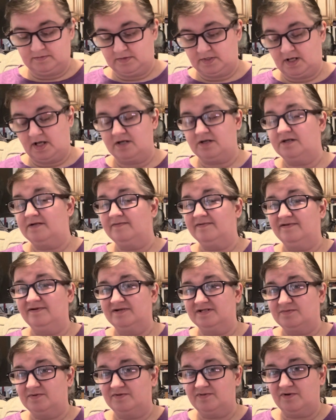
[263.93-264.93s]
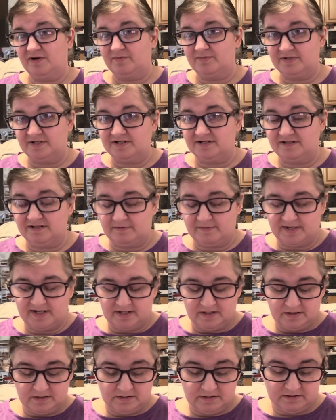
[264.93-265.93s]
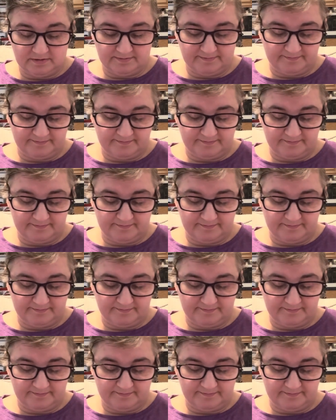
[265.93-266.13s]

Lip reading: I could have looked before I put it in the bag, huh?